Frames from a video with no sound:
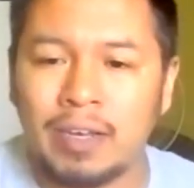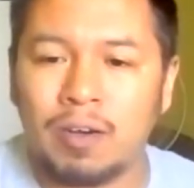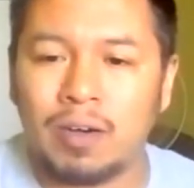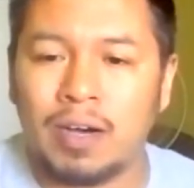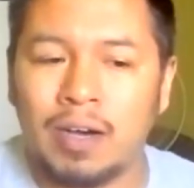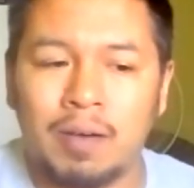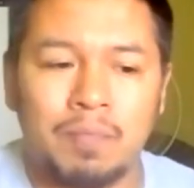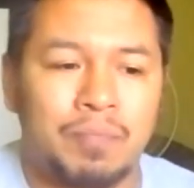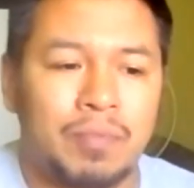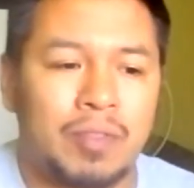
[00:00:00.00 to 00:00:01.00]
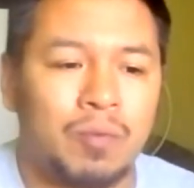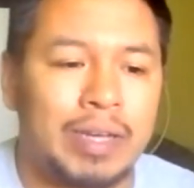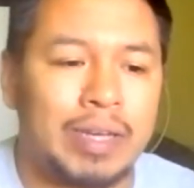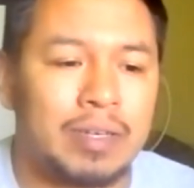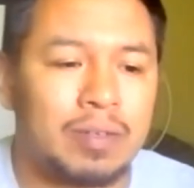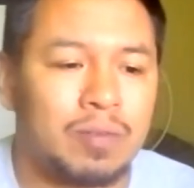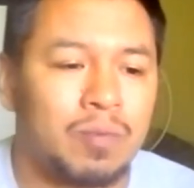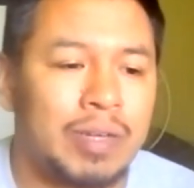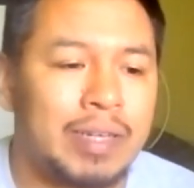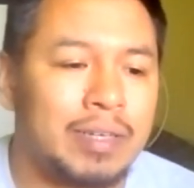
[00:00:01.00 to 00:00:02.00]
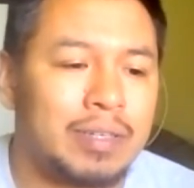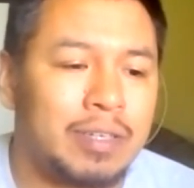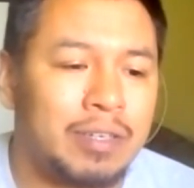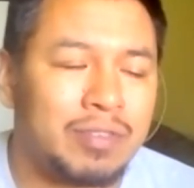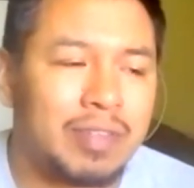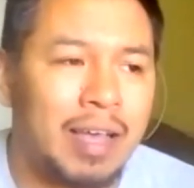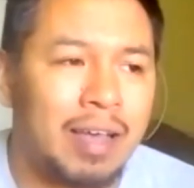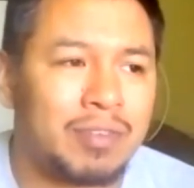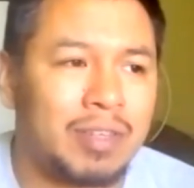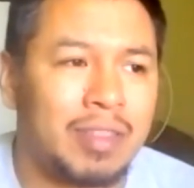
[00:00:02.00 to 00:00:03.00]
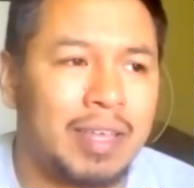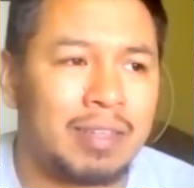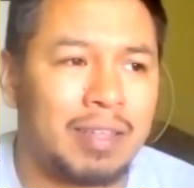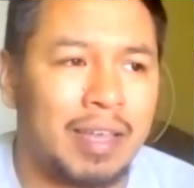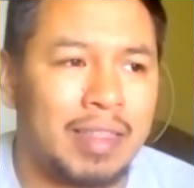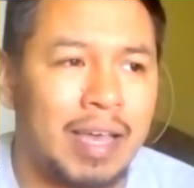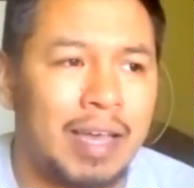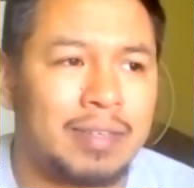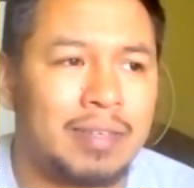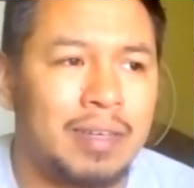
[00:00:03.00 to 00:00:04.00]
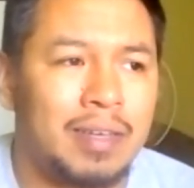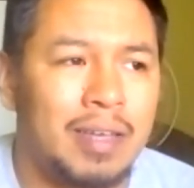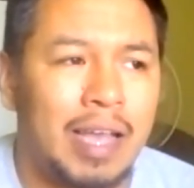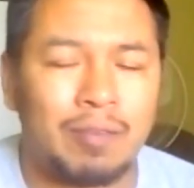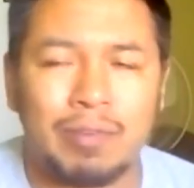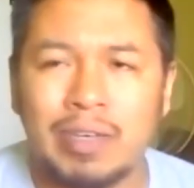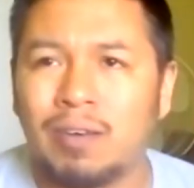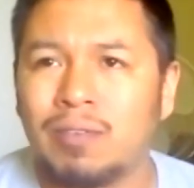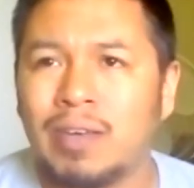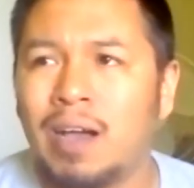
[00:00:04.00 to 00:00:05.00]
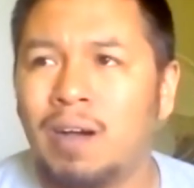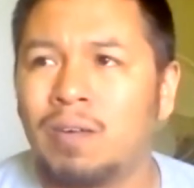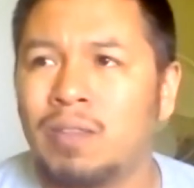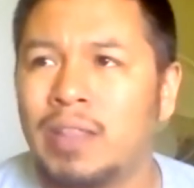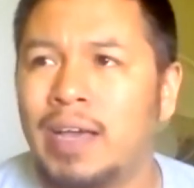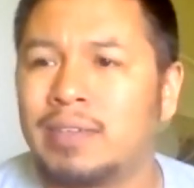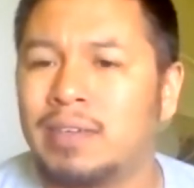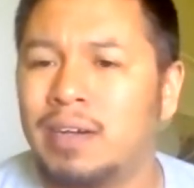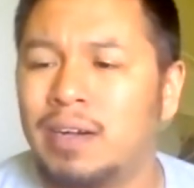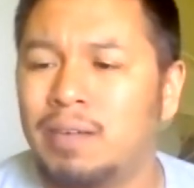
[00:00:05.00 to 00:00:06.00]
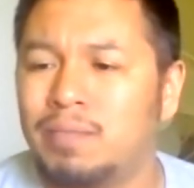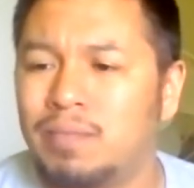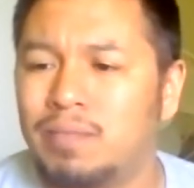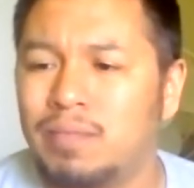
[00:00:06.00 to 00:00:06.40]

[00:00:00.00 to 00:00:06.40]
You know, um, we didn't we didn't used to have to think like that, and we know now that uh,